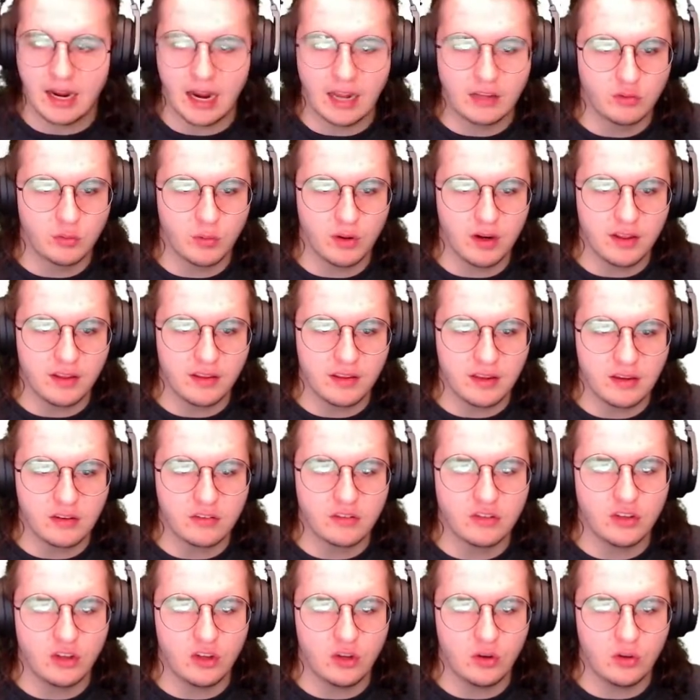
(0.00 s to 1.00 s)
It's one of
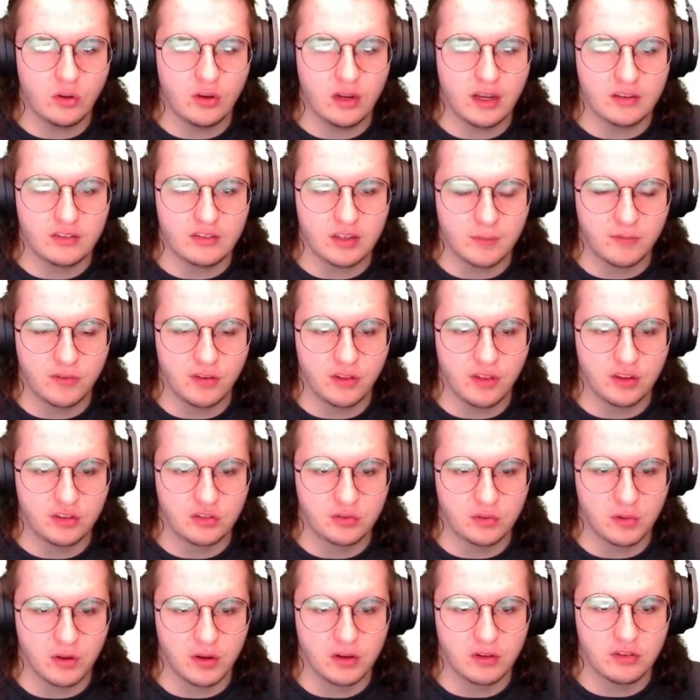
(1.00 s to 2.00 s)
these two, except for
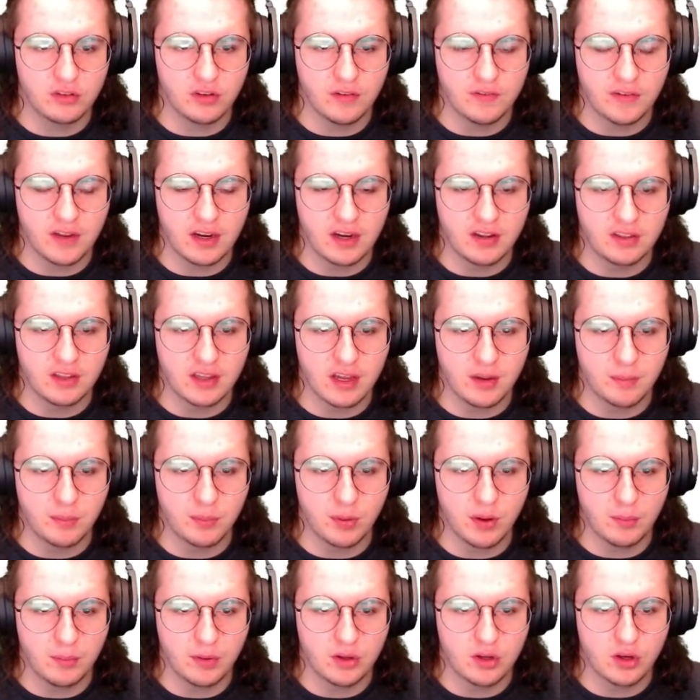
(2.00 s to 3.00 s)
this one. So if anything, I'd
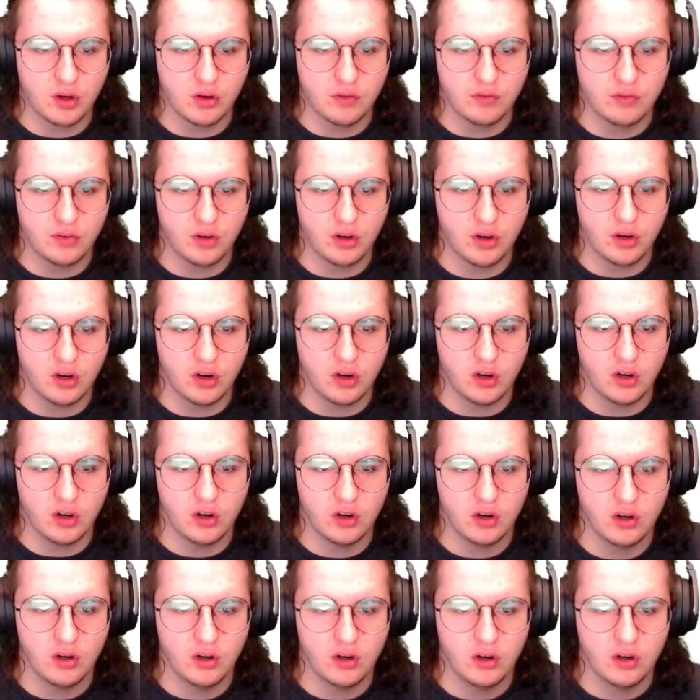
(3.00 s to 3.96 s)
probably go for...